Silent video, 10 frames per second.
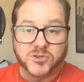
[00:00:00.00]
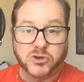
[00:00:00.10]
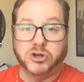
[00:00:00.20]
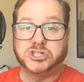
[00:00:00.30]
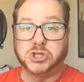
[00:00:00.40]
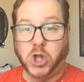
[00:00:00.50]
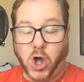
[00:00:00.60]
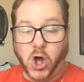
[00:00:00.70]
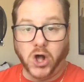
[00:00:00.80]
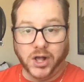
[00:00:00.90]
Chris
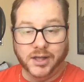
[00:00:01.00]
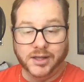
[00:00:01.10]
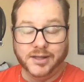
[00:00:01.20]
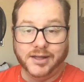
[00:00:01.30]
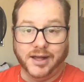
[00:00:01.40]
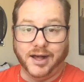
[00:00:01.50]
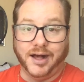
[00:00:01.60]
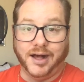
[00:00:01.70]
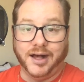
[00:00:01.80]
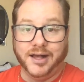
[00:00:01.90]
Long
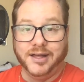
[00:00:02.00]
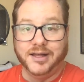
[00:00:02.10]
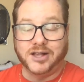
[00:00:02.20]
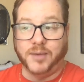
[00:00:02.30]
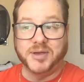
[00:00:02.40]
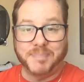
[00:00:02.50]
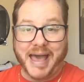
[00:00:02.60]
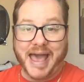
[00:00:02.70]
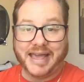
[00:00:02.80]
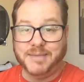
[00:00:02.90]
coming
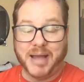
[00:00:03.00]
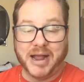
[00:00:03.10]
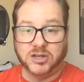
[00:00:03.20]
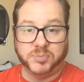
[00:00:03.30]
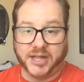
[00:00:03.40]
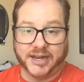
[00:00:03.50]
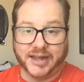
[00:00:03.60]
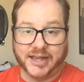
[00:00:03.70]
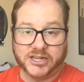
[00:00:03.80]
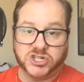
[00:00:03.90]
back, he barely played
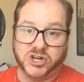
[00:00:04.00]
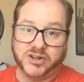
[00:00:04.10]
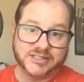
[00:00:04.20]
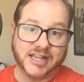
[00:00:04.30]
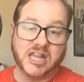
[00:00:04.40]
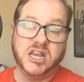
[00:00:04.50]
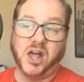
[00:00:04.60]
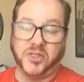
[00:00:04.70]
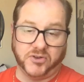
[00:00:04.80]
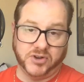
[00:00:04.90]
last year, is like
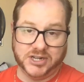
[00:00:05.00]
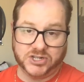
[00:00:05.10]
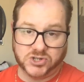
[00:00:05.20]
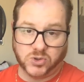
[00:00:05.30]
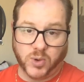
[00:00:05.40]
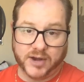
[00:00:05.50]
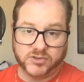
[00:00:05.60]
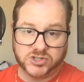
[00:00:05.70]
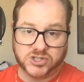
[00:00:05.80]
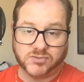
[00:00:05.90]
another addition to the wide
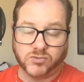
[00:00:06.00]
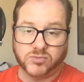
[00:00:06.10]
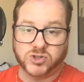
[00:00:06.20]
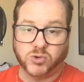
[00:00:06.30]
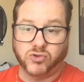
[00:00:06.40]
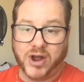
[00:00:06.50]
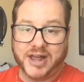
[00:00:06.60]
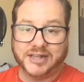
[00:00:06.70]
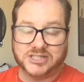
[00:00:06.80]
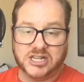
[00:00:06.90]
receiver room. So
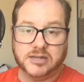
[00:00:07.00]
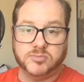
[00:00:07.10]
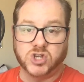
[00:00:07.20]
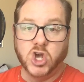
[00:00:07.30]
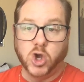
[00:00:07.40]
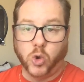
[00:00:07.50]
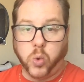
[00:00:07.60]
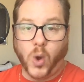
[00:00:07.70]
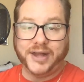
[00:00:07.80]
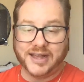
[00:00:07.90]
Greg seems
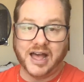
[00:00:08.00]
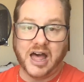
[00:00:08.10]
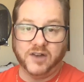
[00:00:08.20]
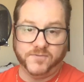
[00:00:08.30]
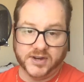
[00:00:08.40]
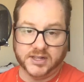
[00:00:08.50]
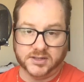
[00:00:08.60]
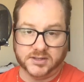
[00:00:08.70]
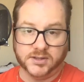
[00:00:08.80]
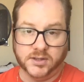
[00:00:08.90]
quite
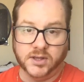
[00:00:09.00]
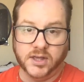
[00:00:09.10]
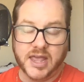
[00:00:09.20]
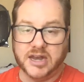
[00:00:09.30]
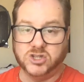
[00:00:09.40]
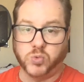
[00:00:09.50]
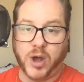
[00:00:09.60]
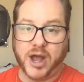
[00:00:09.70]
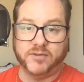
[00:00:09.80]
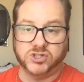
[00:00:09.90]
confident in his
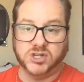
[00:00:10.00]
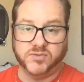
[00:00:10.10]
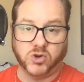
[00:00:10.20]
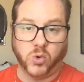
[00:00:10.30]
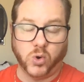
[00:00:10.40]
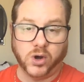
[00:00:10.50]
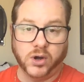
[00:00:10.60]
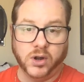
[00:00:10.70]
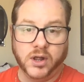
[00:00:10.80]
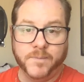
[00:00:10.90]
wide receiver core.
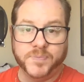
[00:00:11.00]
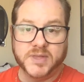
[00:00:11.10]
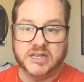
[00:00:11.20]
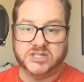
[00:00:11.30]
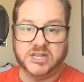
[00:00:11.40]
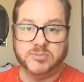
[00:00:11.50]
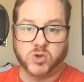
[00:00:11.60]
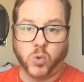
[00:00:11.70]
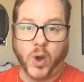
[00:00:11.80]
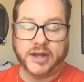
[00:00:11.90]
He seems
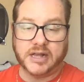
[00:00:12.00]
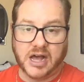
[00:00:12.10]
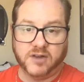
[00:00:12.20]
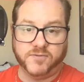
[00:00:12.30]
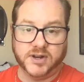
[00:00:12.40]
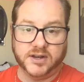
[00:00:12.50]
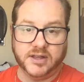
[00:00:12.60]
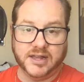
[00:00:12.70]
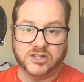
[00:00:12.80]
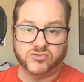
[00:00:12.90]
quite confident
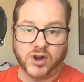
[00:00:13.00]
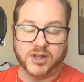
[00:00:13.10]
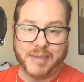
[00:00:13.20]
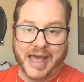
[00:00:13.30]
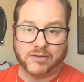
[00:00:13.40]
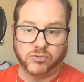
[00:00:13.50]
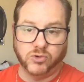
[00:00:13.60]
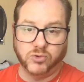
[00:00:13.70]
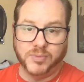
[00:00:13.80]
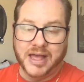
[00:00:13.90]
in his running back
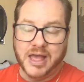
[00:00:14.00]
room.